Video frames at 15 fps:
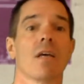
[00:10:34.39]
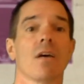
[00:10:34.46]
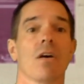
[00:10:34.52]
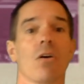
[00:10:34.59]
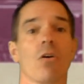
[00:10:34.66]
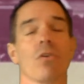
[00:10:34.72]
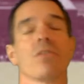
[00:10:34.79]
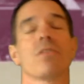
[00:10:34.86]

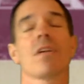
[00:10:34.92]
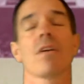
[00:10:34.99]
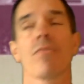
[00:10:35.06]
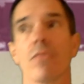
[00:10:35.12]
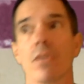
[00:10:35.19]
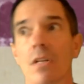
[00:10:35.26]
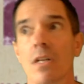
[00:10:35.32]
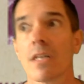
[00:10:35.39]
are
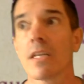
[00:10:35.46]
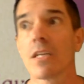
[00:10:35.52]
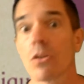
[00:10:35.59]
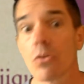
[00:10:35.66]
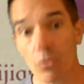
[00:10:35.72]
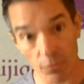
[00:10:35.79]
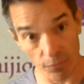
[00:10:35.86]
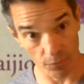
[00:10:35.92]
definitely
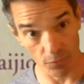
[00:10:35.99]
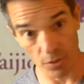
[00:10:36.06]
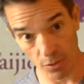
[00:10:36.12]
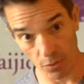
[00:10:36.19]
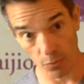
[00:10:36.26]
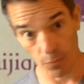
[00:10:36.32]
good for you,